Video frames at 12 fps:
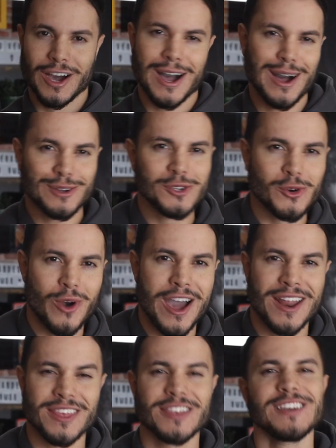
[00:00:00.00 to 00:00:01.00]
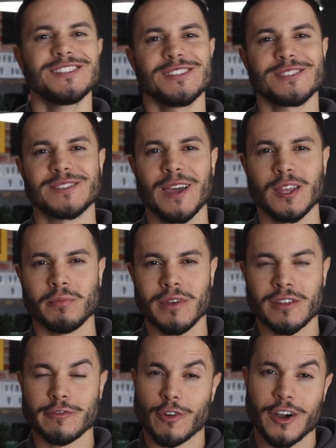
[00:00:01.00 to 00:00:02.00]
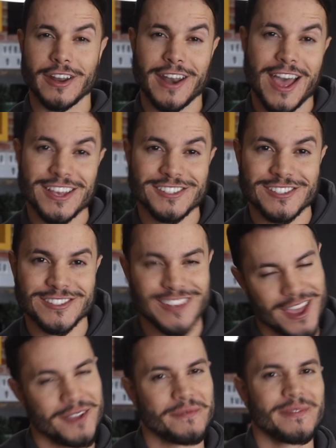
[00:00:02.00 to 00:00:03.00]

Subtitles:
how to write a thesis statement for an essay.